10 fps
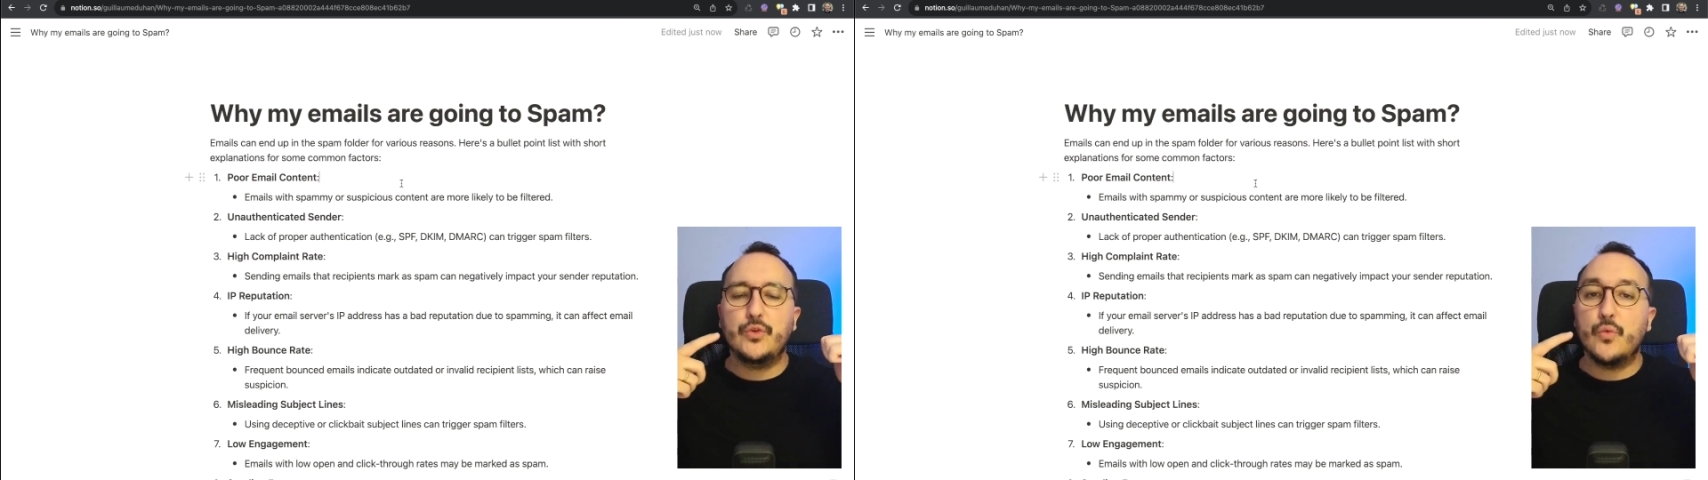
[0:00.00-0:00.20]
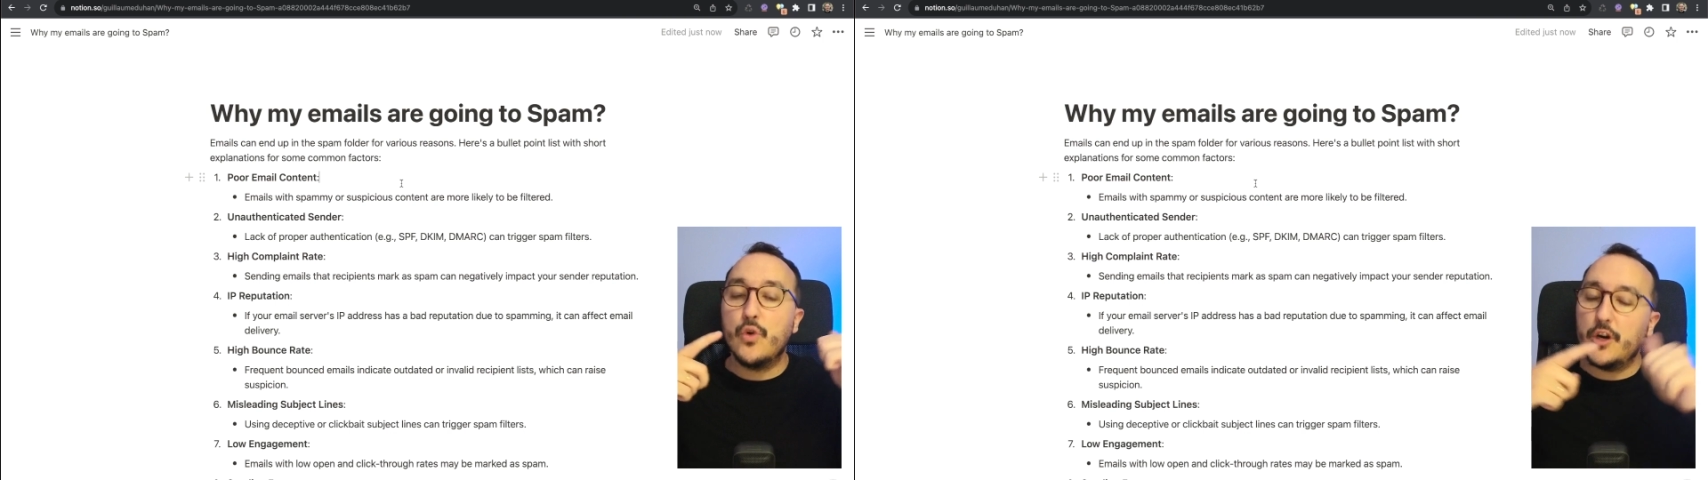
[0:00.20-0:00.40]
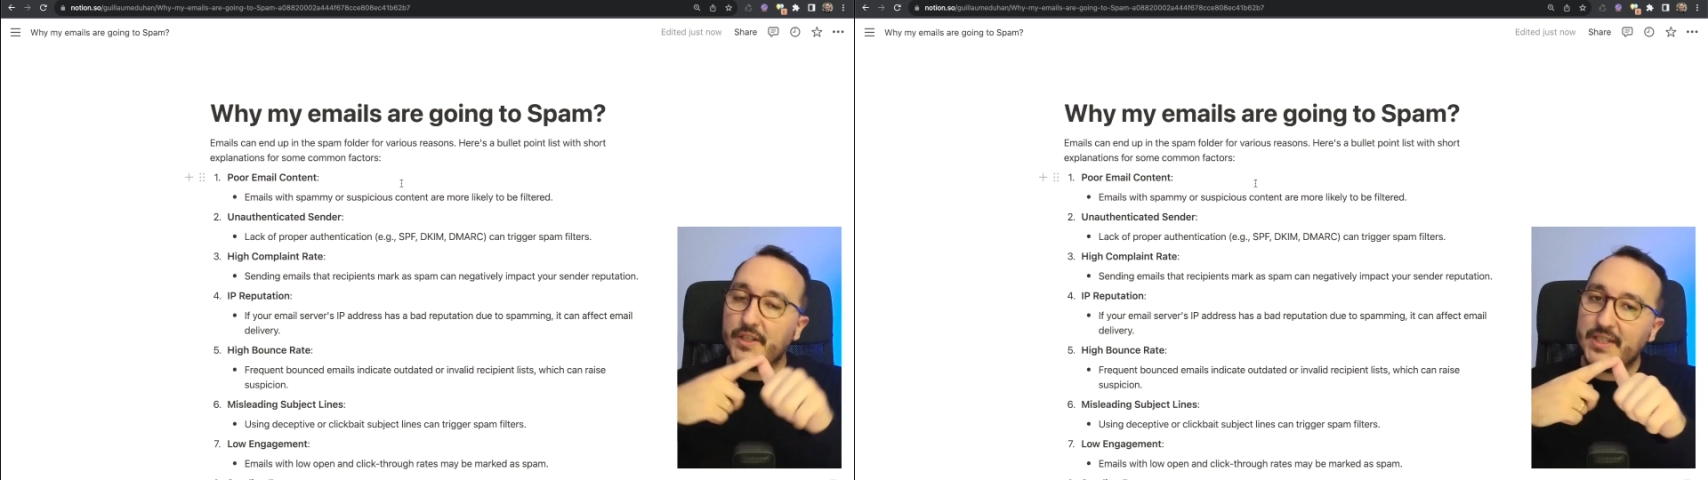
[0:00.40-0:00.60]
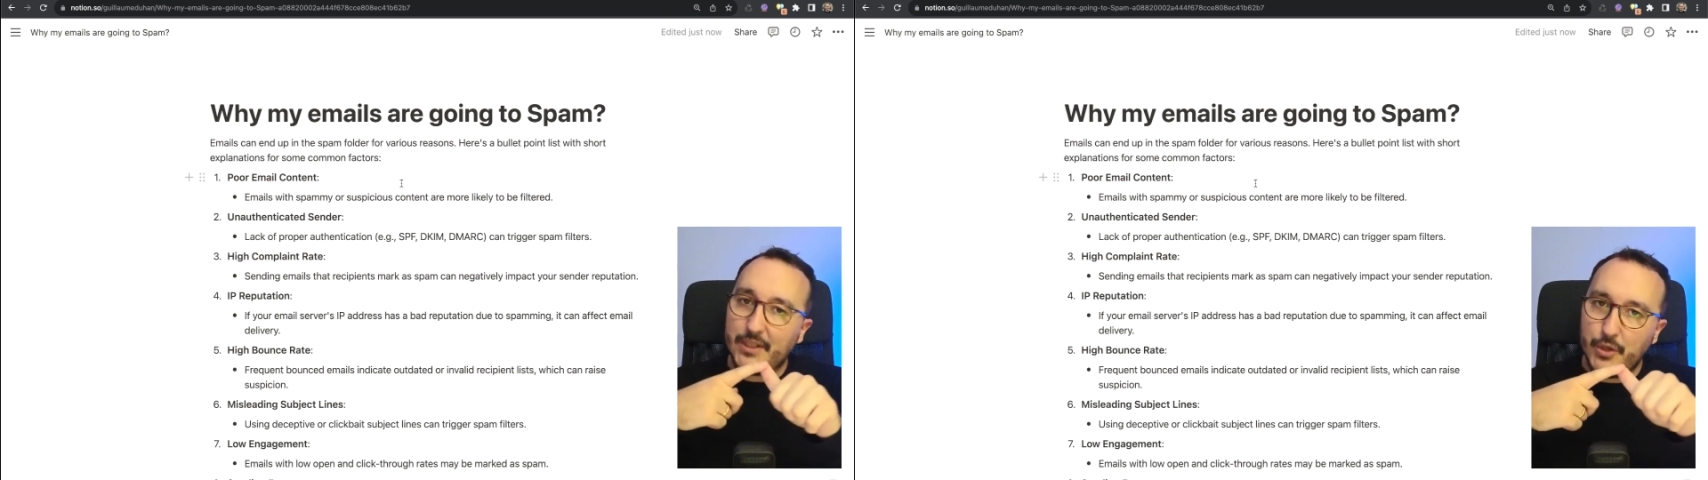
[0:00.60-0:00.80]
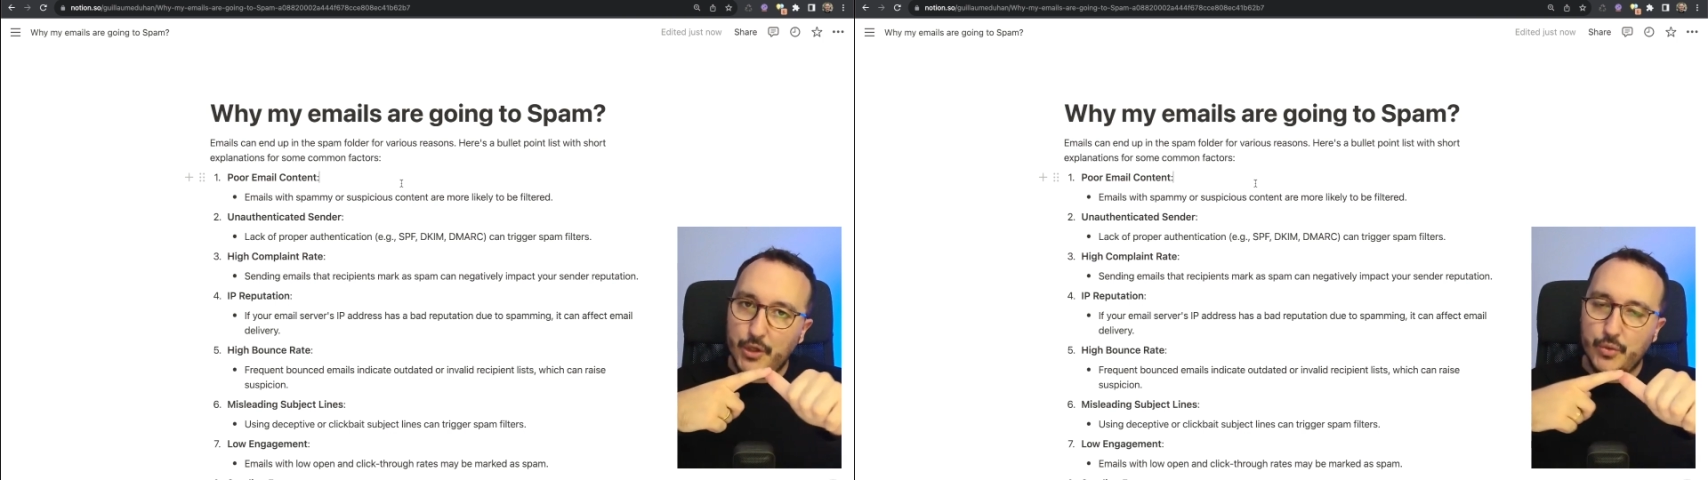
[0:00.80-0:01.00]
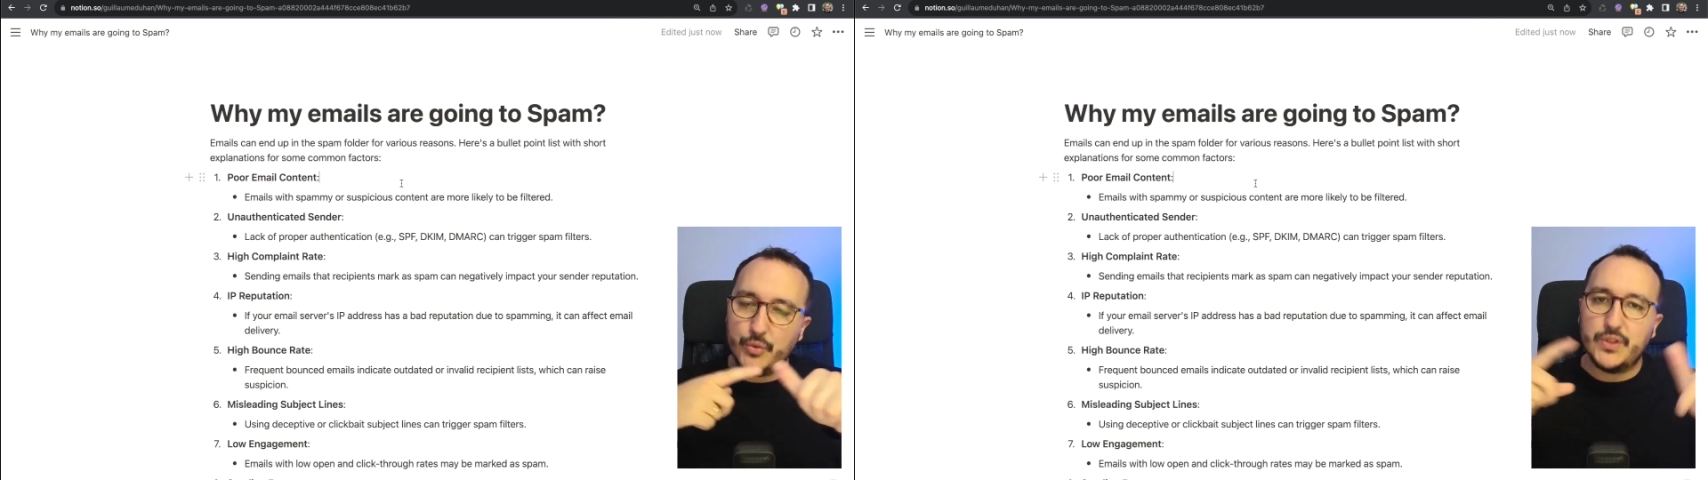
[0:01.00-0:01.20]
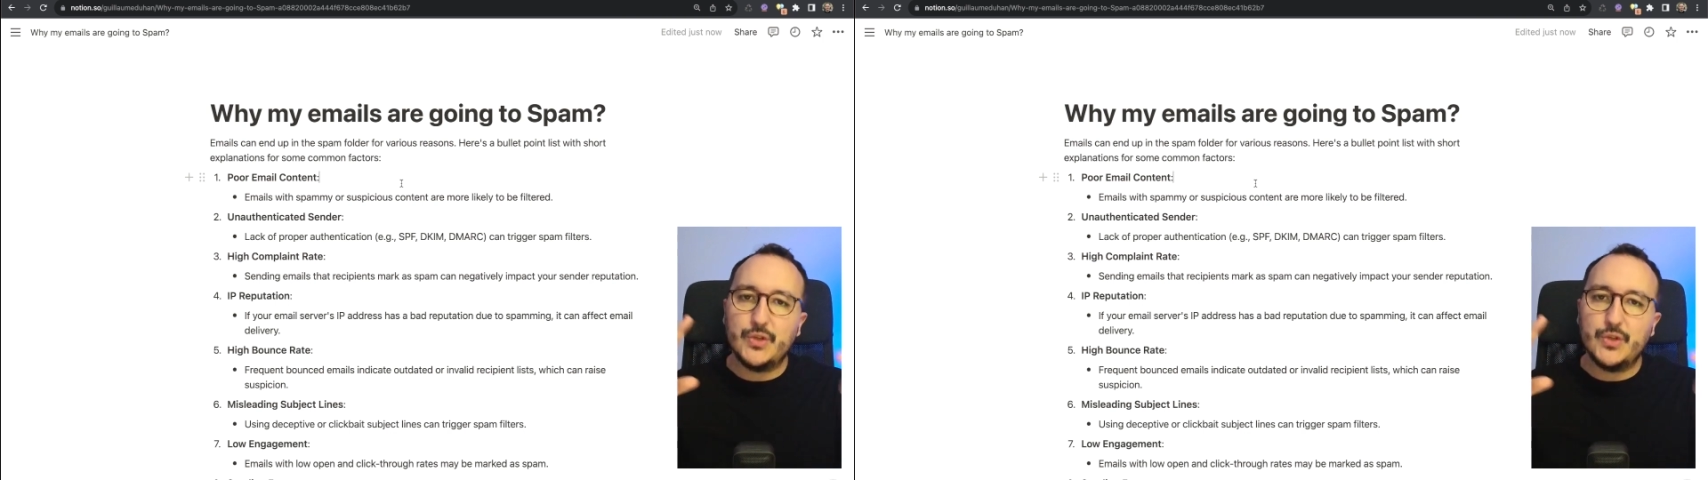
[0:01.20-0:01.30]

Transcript: the words that you use,